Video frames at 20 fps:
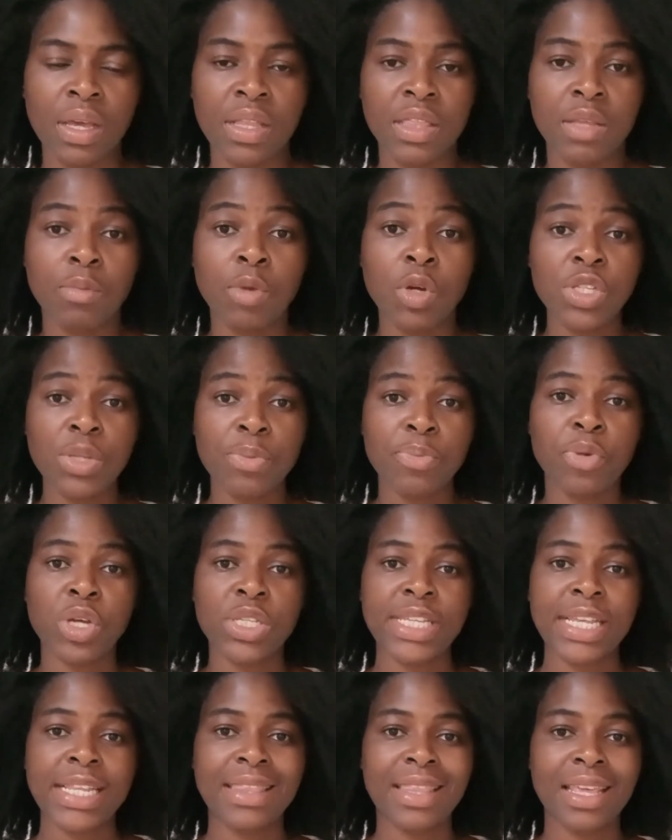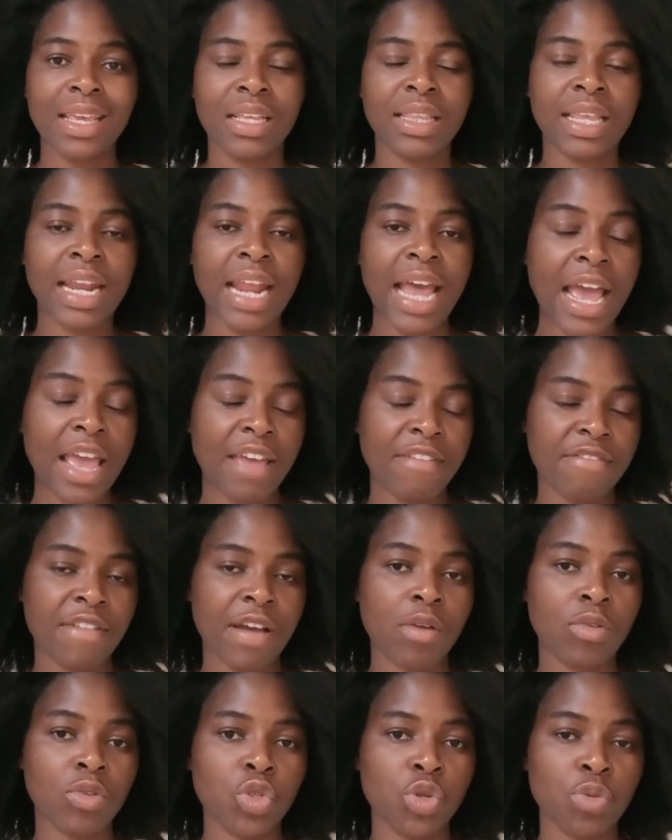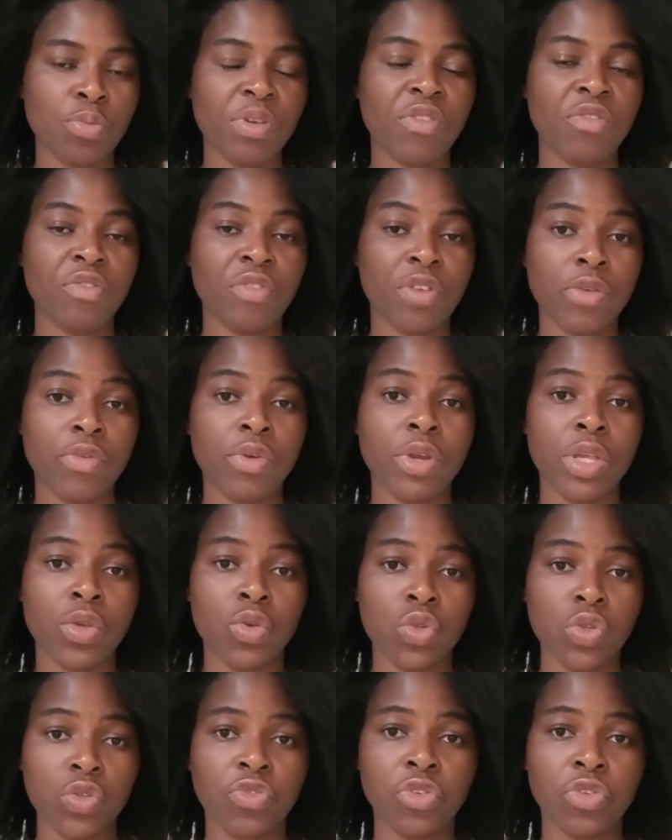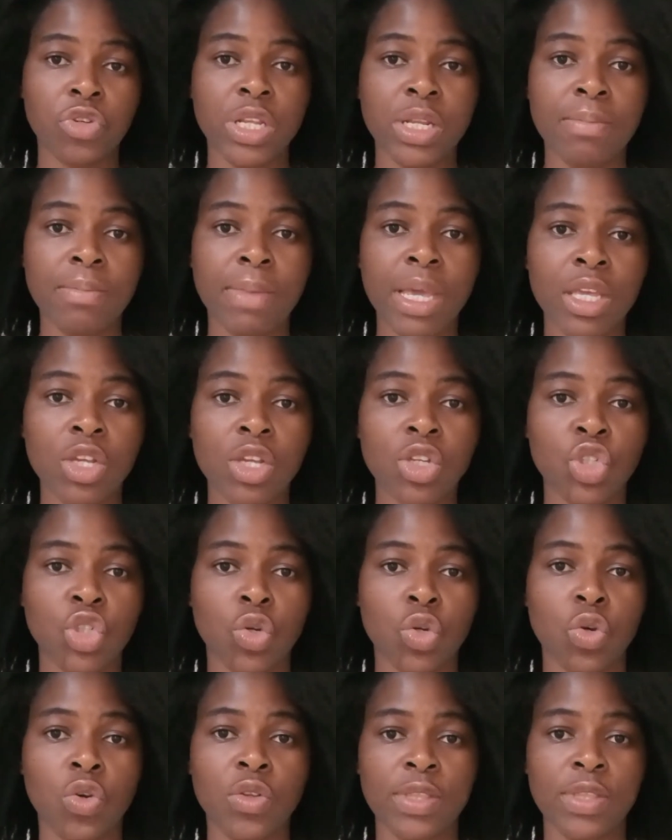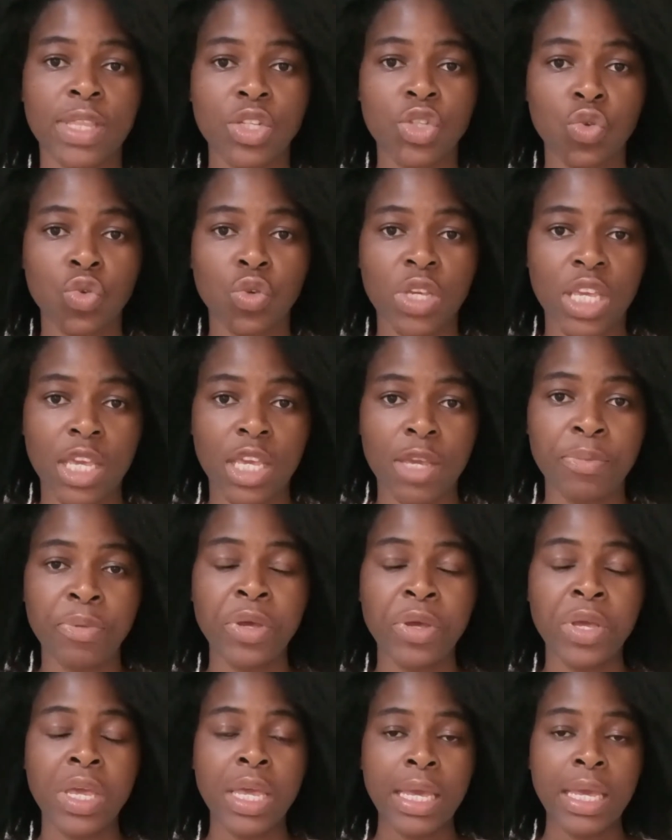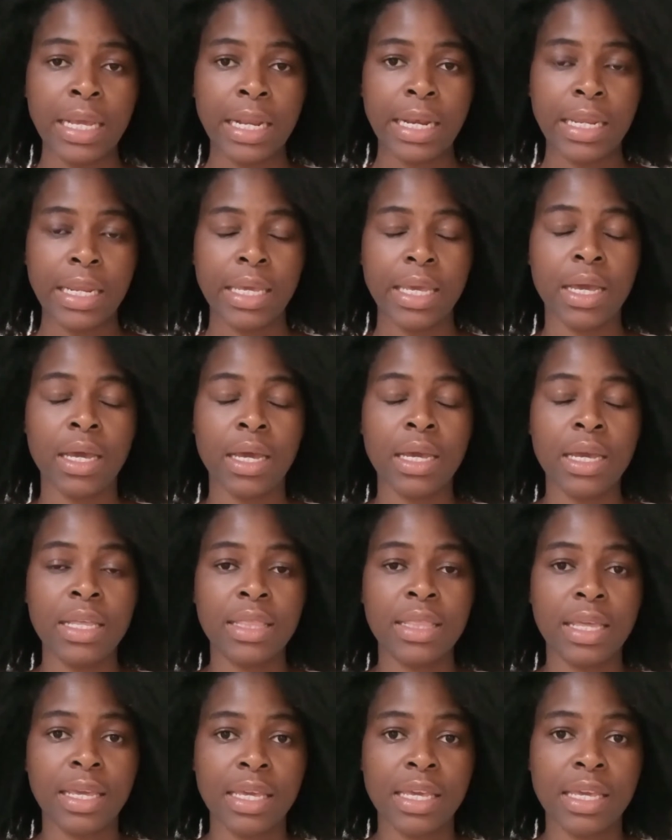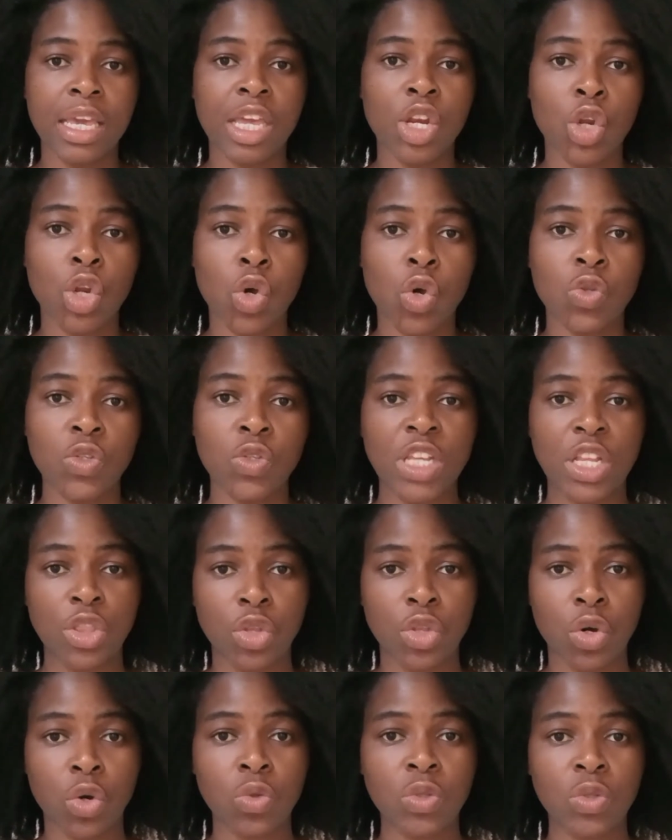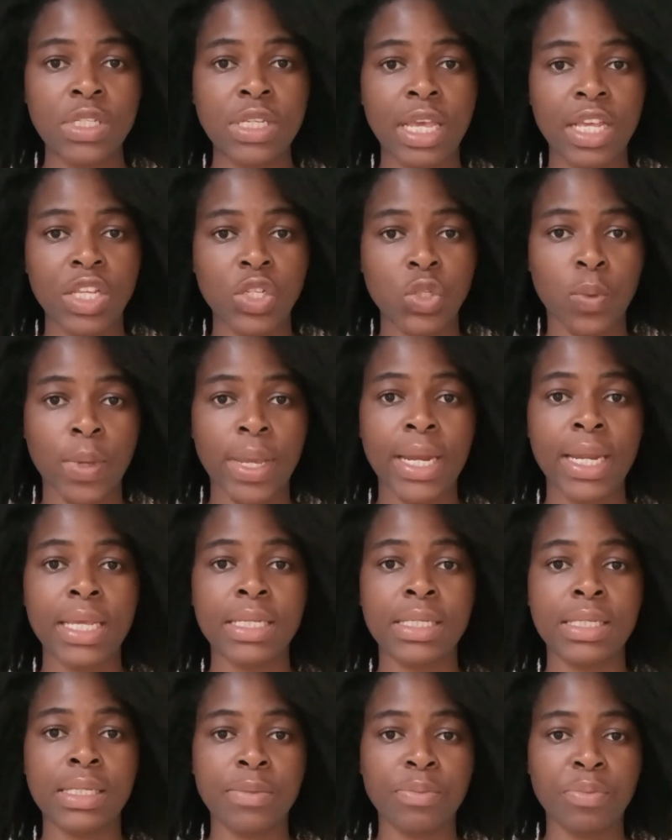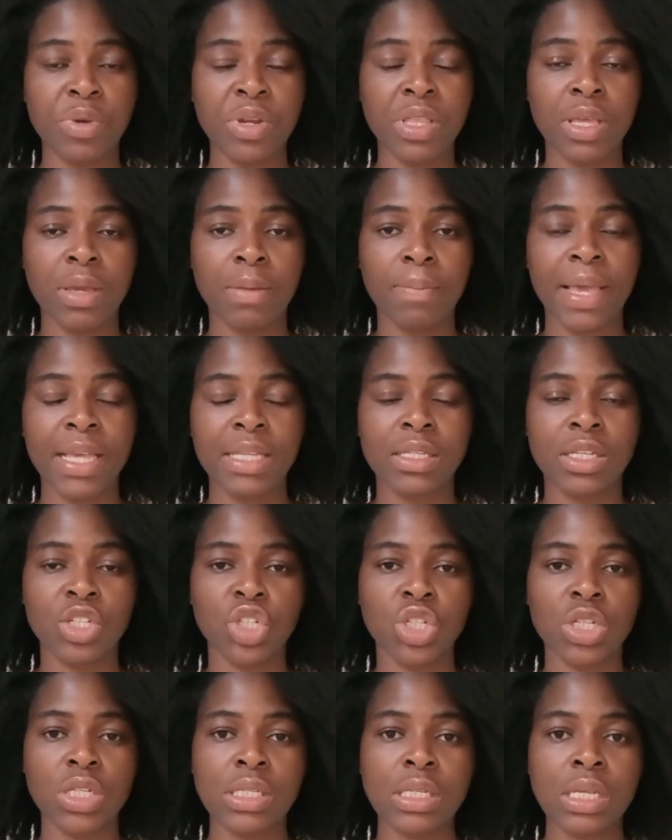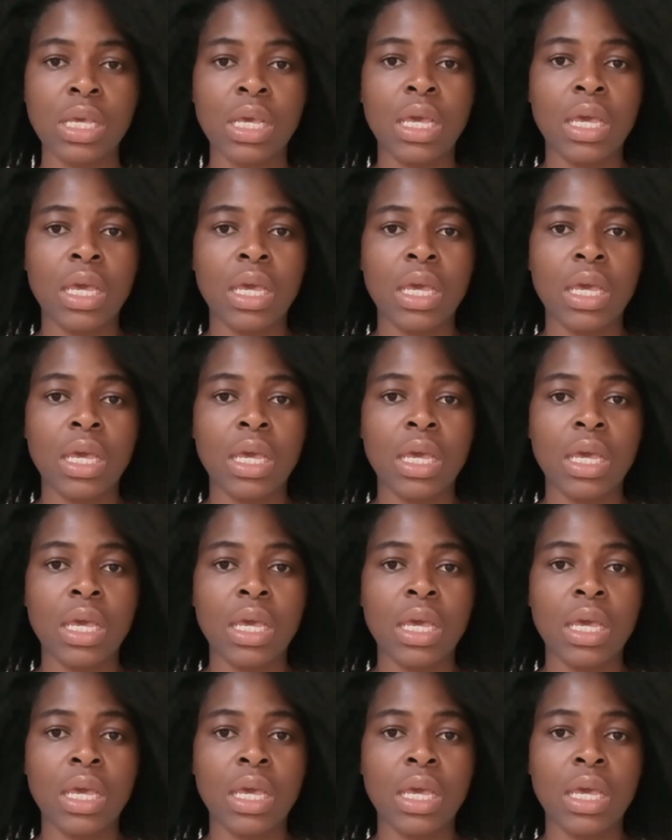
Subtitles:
The most important thing that I found to be very useful in making sure that you keep clear the ear, nose and throat as well as the breathing passages